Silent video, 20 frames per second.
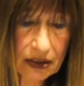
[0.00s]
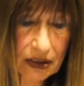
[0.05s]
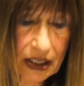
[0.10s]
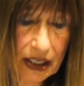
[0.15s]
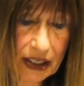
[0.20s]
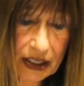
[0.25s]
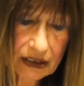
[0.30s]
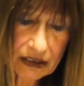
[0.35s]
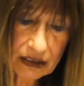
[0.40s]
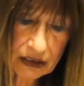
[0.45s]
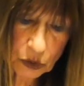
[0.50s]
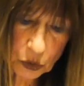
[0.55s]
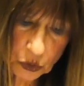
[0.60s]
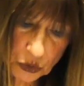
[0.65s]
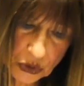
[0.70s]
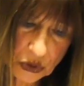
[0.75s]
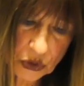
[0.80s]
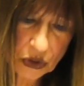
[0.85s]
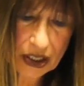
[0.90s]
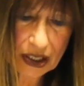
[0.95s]
and to
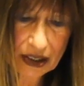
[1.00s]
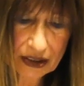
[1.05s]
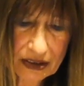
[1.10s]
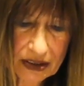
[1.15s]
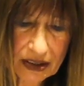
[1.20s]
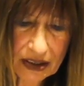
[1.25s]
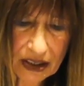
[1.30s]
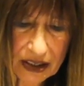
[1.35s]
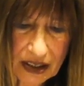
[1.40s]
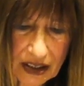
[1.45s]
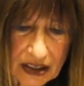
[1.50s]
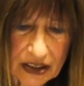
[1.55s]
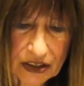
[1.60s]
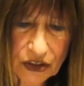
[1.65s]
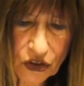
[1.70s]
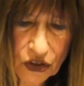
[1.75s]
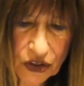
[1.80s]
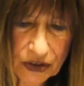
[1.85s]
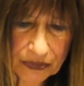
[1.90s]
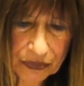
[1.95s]
society at
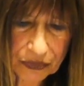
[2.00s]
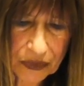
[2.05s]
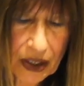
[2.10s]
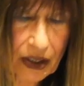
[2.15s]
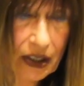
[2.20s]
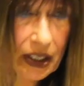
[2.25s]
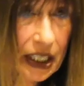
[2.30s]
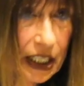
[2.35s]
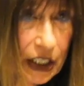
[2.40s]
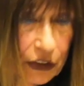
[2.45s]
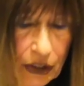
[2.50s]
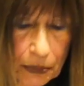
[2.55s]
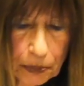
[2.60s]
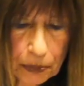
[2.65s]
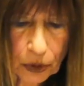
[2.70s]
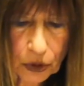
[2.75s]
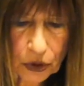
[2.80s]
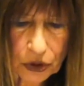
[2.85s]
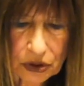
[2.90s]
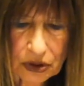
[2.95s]
large. A
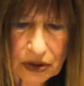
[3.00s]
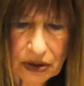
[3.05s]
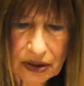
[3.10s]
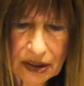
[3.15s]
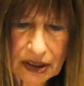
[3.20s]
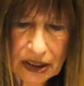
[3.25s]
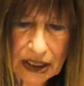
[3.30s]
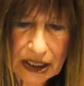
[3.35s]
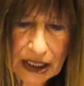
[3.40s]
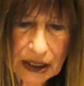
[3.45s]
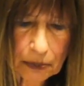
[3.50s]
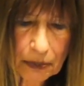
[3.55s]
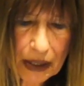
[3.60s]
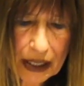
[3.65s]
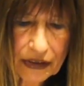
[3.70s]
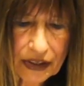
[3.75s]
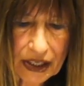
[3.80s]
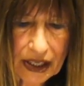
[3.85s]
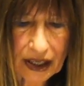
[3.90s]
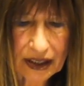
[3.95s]
report
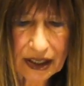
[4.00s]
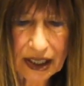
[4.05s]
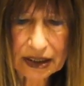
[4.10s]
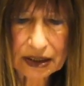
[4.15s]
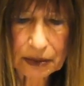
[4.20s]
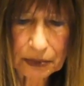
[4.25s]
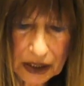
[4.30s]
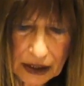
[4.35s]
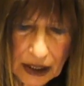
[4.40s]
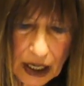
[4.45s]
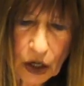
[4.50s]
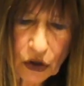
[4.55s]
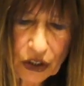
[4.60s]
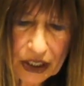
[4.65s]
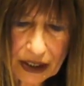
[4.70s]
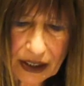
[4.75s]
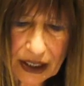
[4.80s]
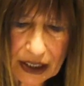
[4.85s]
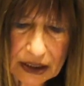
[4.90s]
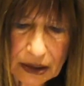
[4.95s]
by the Academy,
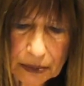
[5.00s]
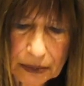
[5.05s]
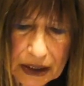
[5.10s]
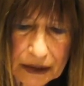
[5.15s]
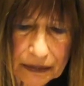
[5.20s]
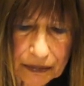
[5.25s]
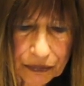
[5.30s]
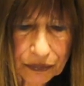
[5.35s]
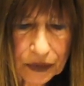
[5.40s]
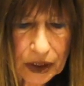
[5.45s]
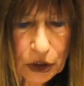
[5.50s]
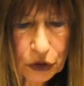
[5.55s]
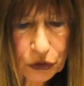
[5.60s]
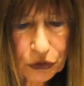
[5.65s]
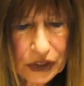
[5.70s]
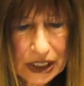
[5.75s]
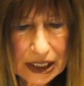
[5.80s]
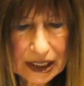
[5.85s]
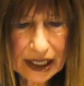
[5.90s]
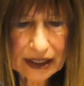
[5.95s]
our Academy,
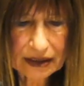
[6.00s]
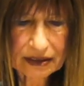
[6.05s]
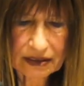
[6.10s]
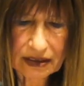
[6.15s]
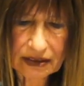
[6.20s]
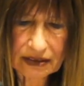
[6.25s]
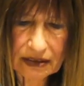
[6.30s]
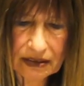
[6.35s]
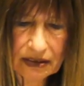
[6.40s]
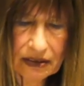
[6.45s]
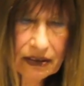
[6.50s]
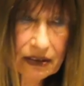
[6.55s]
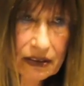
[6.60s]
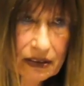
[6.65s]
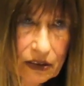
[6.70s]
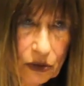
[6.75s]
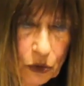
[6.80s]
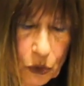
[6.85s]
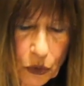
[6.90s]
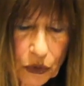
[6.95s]
related
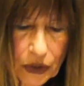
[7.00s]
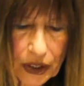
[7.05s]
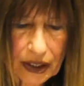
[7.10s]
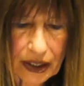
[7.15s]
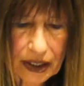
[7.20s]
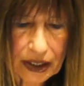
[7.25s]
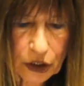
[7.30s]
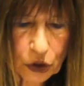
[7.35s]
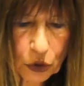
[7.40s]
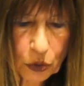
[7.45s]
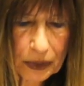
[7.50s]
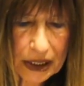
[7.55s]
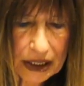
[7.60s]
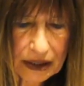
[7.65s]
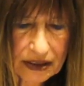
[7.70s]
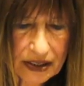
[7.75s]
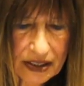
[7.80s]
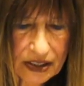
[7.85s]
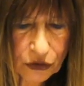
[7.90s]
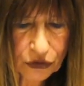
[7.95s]
to the
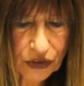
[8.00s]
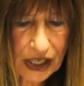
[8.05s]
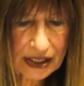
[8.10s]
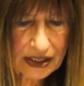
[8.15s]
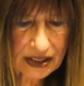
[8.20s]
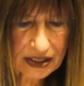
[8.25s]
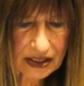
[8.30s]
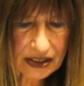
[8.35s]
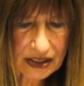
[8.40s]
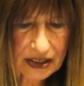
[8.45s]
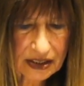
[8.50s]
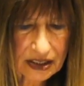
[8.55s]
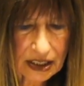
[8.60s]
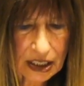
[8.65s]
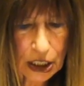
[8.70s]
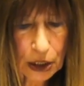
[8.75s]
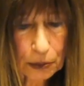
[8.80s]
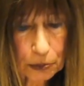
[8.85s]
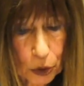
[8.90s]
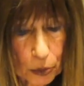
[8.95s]
humanities crisis,
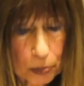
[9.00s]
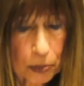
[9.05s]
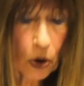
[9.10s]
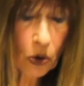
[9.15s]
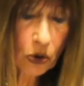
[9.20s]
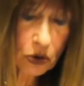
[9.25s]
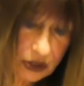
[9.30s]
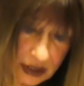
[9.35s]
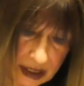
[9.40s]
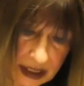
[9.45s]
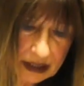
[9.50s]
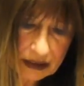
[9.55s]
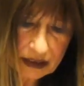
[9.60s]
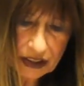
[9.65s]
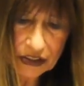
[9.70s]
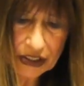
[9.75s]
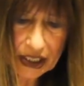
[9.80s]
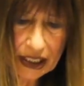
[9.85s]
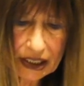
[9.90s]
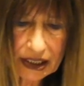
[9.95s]
proposed
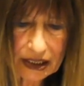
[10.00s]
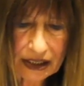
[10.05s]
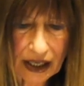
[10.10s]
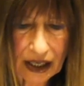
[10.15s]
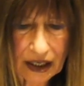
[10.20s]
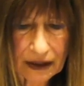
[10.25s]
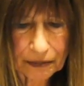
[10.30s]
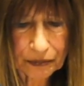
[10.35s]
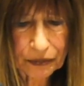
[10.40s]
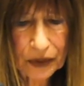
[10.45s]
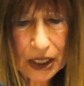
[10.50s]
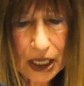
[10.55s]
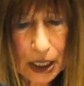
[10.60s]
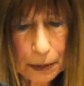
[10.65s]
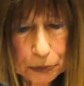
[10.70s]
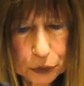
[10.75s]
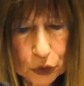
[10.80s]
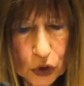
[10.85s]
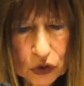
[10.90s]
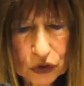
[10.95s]
inter alia a
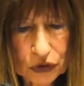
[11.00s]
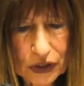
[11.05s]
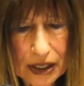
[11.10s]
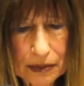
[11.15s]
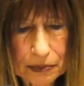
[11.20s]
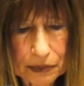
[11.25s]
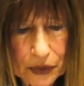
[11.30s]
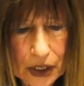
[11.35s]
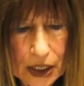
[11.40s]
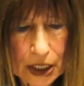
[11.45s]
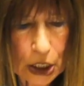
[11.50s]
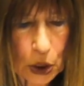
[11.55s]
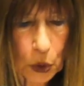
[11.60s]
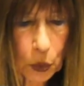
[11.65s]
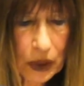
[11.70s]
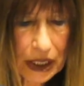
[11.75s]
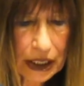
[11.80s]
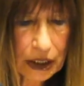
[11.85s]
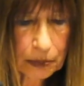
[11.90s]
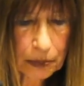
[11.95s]
program
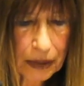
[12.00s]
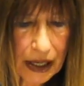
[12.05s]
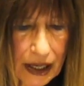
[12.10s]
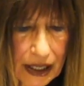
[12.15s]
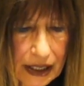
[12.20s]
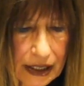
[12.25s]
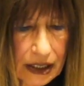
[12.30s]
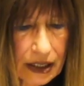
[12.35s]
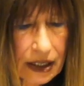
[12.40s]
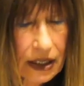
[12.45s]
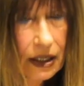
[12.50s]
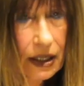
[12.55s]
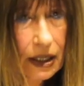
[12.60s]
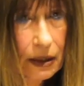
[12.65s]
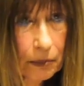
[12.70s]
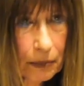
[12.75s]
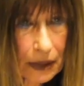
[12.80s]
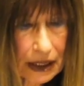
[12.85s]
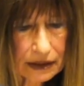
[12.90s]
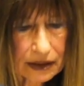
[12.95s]
whereby
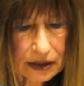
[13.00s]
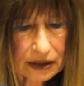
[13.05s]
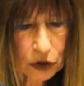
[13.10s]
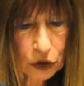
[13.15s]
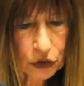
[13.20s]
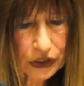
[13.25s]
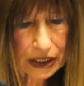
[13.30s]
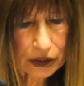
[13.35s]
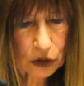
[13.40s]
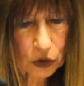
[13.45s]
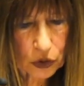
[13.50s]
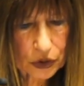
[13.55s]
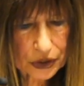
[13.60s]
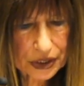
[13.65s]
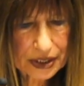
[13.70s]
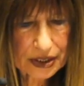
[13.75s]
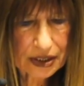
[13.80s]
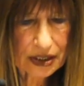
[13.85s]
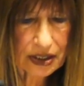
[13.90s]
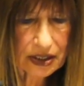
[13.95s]
mandatory
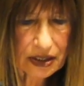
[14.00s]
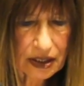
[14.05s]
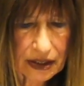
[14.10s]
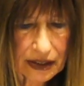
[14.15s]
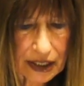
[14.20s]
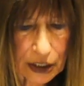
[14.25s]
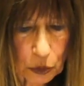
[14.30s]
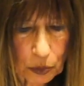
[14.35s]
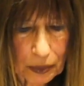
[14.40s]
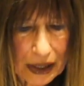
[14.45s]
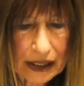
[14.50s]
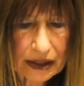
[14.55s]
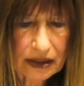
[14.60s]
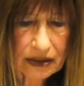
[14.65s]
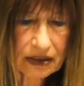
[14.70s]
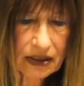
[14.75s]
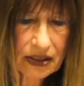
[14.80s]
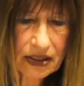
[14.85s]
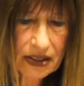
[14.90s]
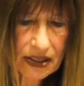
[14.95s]
courses in the
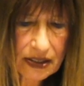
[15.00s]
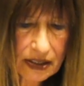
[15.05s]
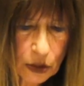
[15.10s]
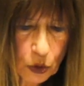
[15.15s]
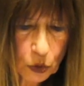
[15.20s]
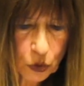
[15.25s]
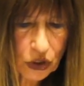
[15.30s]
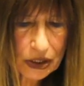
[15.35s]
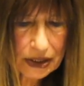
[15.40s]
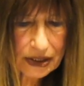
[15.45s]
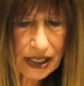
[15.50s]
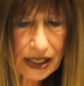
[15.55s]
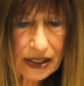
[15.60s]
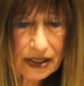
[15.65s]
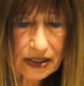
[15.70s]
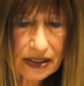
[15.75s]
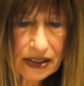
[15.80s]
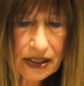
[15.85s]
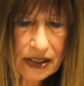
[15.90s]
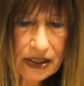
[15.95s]
humanities and social
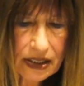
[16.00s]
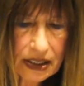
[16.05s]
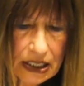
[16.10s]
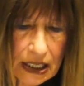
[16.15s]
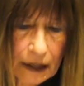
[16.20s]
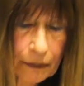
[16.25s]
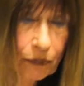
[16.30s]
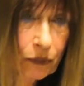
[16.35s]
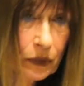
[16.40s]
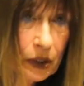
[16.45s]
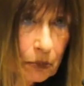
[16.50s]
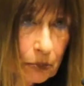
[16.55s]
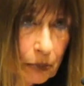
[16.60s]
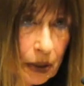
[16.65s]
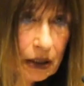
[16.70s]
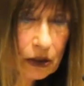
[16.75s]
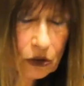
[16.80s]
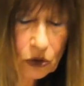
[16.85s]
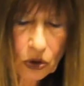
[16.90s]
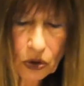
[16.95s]
sciences
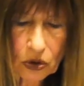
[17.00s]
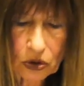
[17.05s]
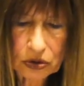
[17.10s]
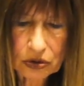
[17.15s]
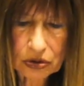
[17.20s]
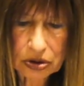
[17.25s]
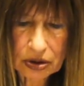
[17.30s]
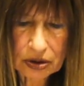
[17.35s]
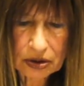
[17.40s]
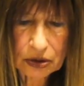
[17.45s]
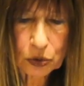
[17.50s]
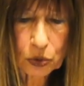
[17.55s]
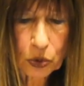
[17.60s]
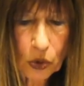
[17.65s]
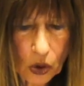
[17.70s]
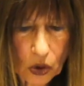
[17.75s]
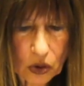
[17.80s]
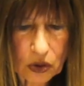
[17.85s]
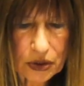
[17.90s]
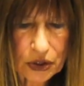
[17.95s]
be taught to
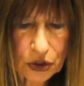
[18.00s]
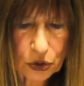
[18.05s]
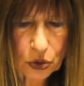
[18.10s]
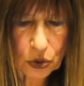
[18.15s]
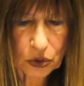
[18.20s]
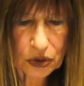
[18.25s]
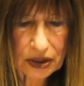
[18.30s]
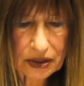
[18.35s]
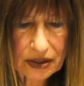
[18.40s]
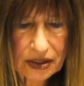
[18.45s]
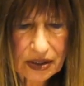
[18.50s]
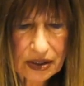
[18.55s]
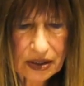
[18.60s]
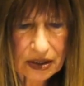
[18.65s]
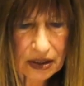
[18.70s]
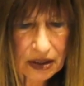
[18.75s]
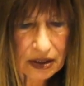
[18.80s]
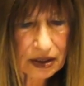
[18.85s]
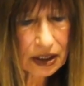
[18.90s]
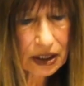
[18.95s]
all
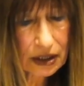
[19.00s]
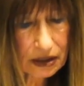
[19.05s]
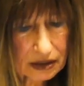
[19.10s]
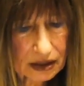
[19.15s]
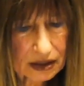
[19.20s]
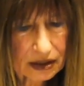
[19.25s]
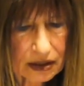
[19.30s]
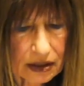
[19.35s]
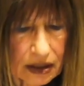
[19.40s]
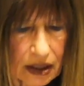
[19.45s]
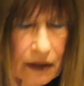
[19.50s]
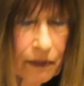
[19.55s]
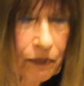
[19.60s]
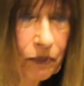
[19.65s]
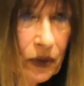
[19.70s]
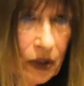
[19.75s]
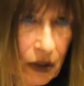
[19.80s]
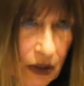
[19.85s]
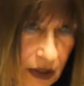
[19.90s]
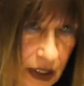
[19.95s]
students. Indeed,
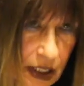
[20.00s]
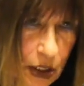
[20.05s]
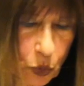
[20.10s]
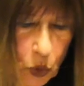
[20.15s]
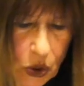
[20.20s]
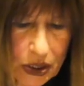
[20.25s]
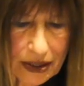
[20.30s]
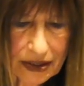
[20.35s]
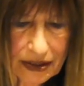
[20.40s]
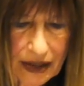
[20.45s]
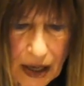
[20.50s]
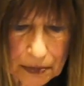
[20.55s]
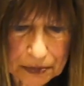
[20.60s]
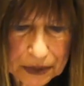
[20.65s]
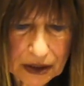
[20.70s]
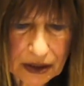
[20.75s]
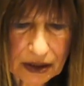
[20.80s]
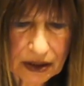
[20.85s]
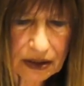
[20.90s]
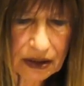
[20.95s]
this was
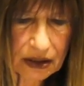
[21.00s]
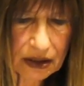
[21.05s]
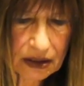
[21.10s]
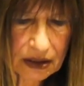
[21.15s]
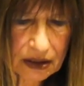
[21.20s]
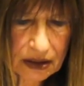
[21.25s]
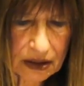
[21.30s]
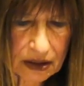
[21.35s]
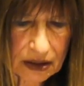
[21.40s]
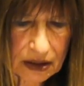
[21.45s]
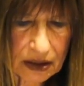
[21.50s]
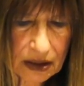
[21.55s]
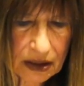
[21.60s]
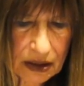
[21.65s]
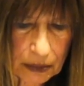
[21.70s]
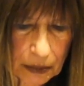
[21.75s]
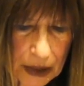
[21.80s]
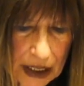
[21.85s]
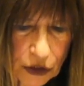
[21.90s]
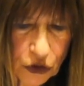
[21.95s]
adopted
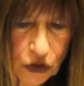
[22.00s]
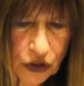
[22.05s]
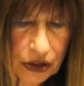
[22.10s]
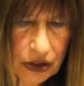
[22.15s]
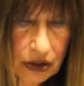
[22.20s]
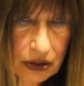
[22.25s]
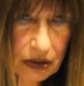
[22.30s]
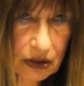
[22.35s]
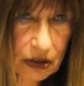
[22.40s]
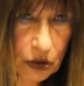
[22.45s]
in the major